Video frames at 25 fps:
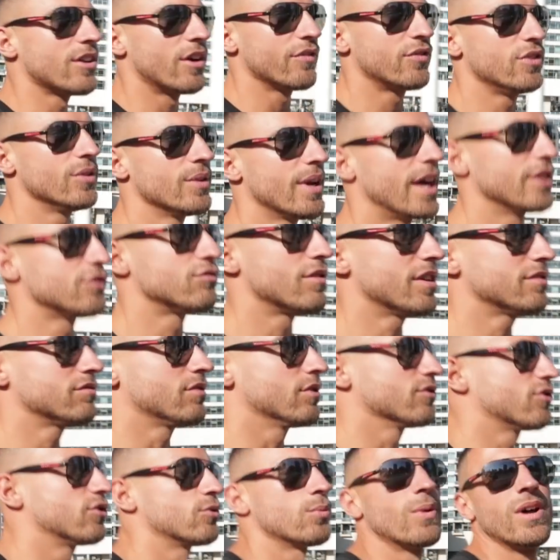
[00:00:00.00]
got a few nice
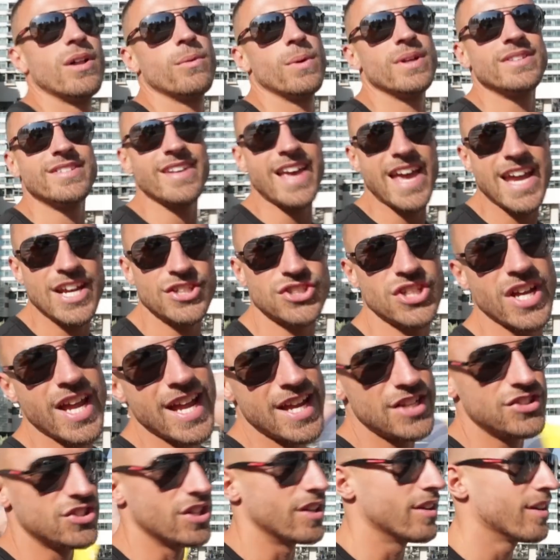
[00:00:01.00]
restaurants as well. Went to
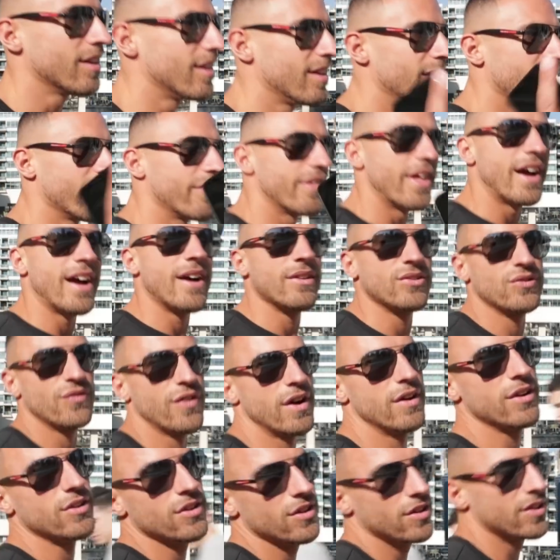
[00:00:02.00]
Asia. That is
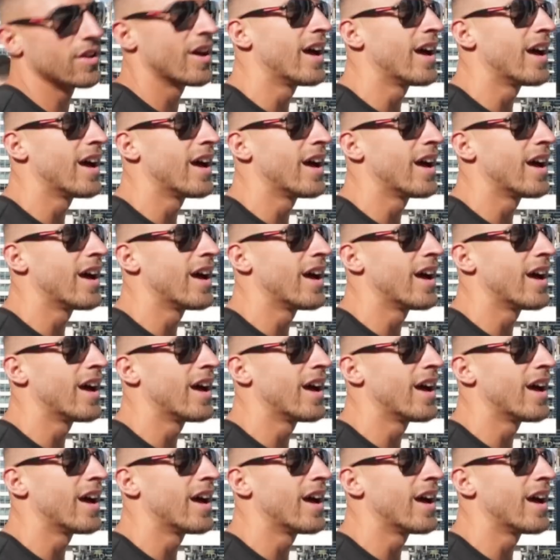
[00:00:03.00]
very good,